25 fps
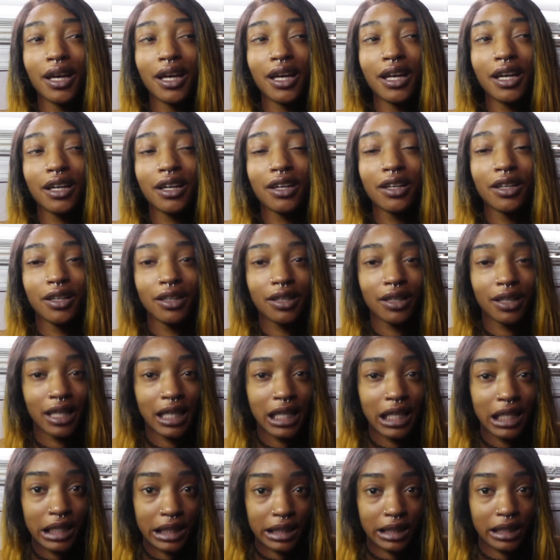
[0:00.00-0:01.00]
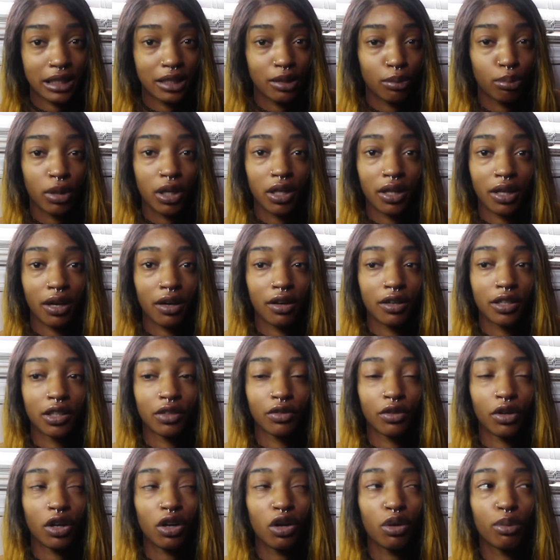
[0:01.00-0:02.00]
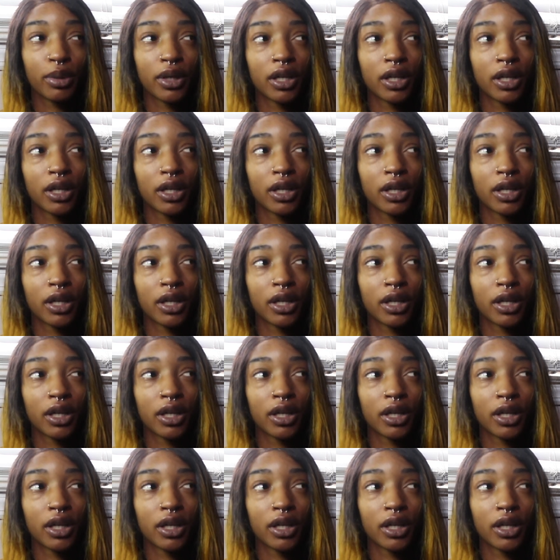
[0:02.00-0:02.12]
it could easily be the hair's fault,